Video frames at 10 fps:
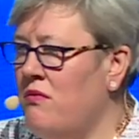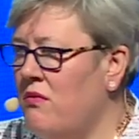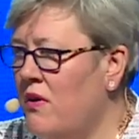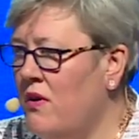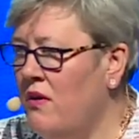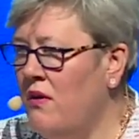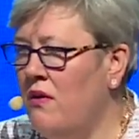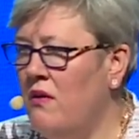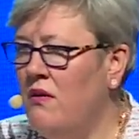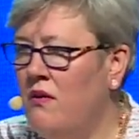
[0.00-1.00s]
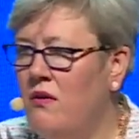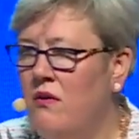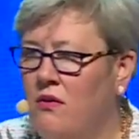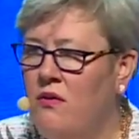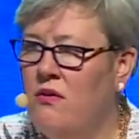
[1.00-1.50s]

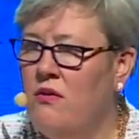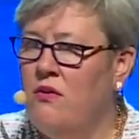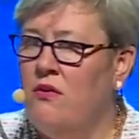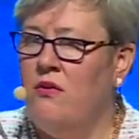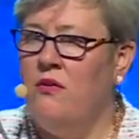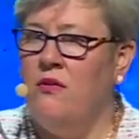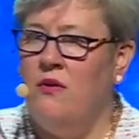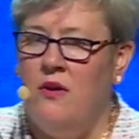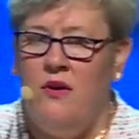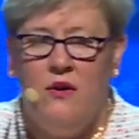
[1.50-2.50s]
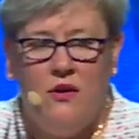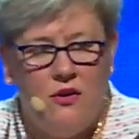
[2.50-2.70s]
Nothing is said.